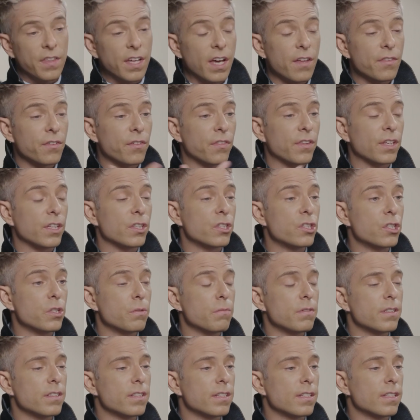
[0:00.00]
the other thing
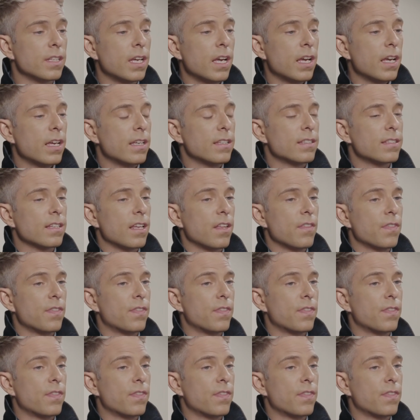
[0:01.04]
too is is, is